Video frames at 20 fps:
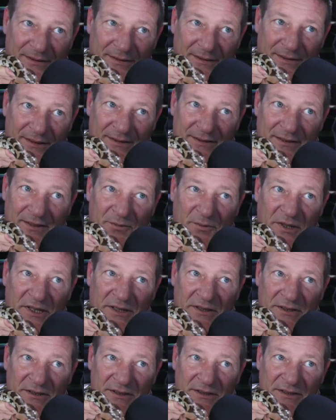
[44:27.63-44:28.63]
his
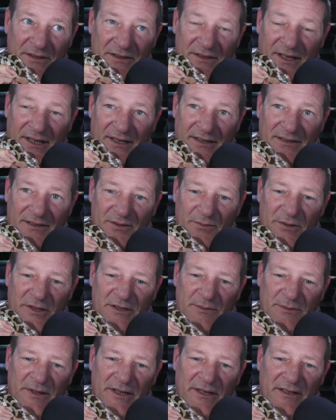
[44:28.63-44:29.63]
demeanor has just gotten so much
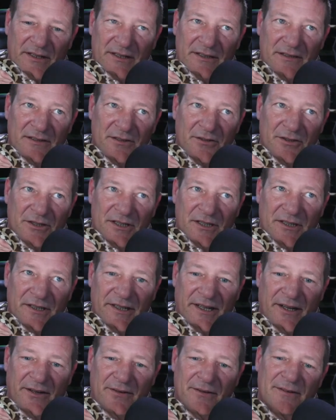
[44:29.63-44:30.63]
better. He's so chill
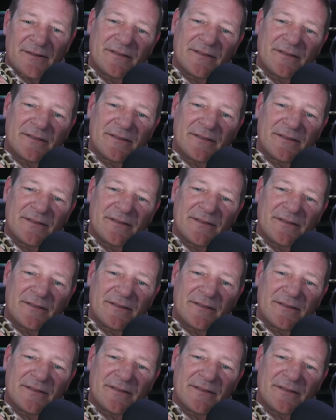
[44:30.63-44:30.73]
now.